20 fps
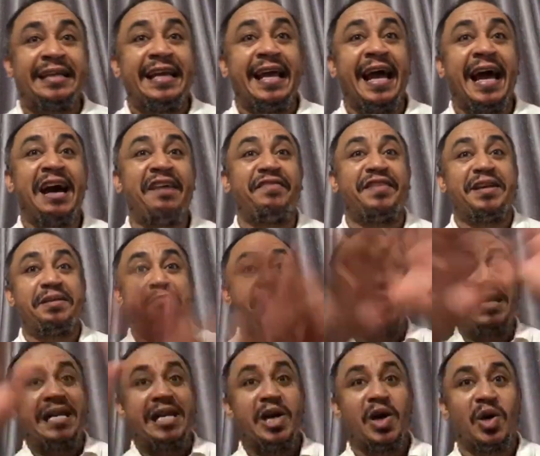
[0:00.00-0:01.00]
that they have
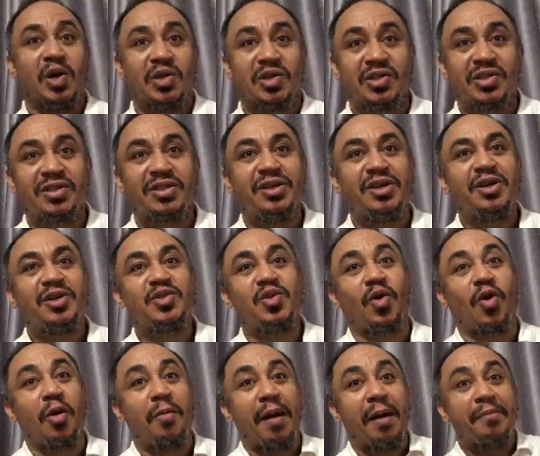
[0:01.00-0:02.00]
in millions
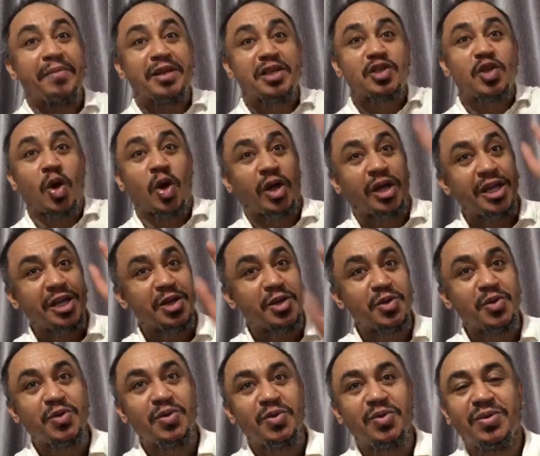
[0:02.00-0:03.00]
to come and be stalking
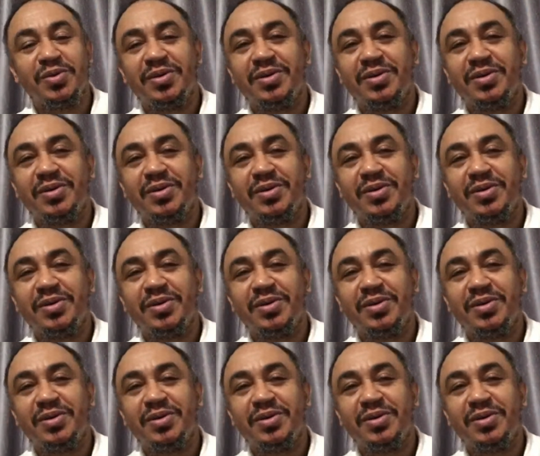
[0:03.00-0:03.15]
you.